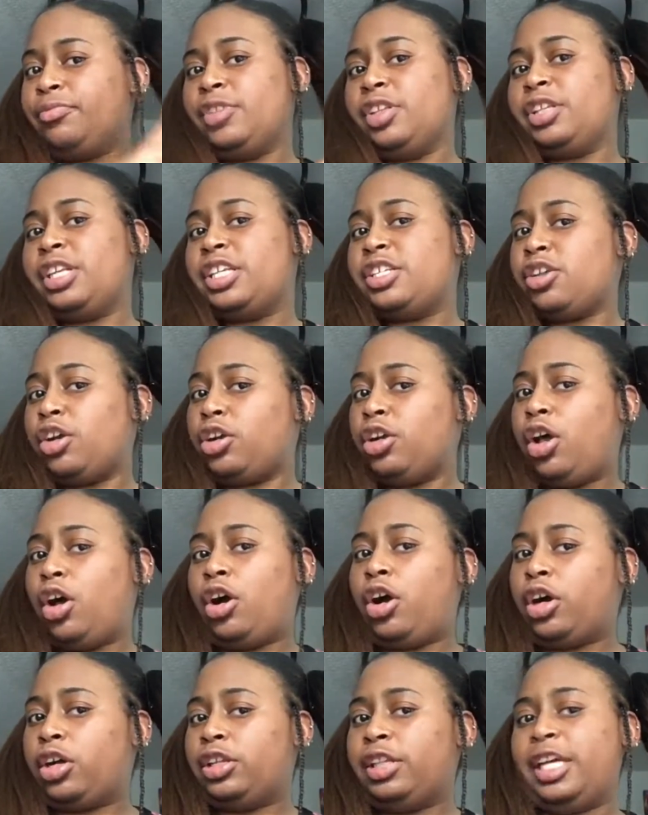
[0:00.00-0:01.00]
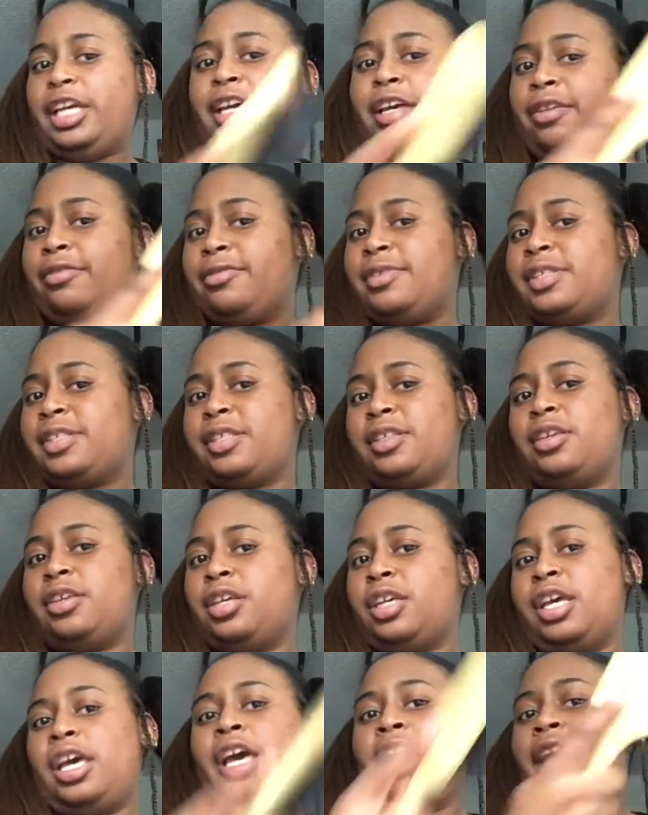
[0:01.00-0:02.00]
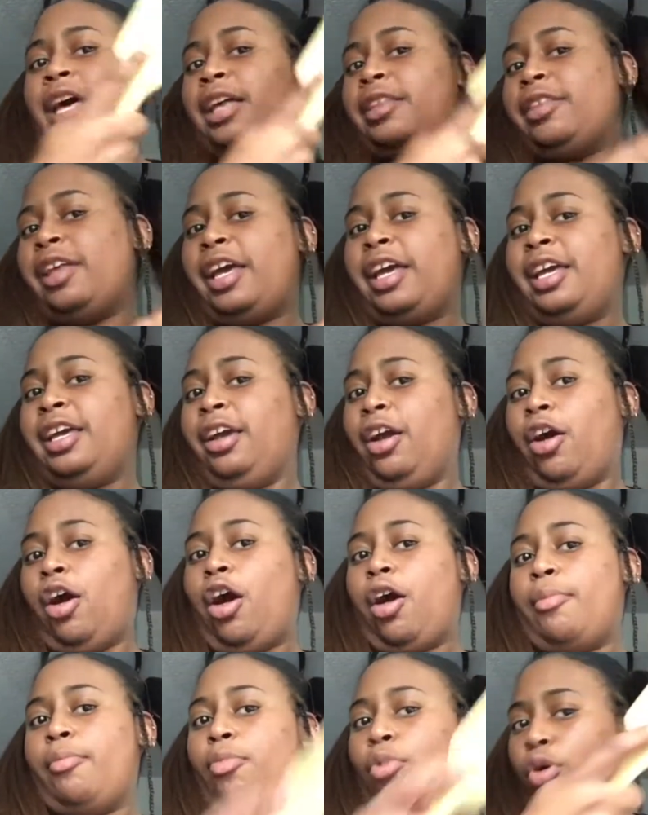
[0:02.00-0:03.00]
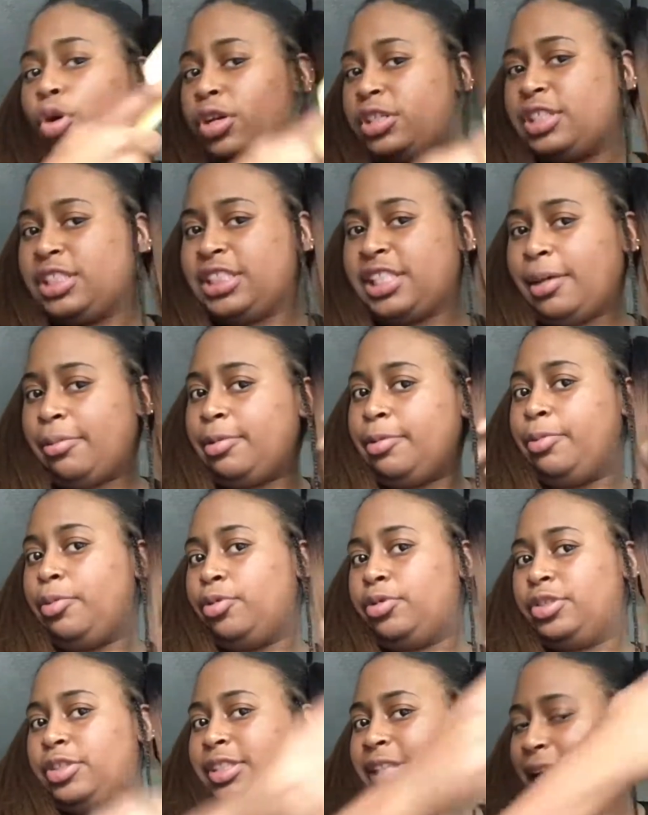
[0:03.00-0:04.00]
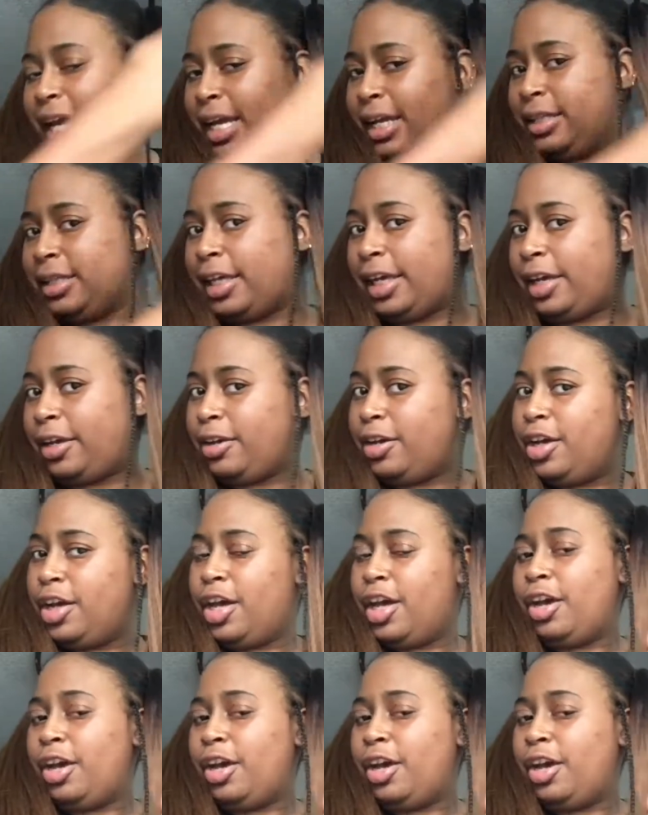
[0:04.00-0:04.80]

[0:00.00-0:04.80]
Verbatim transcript: these are longer lengths, they are more susceptible to tangling,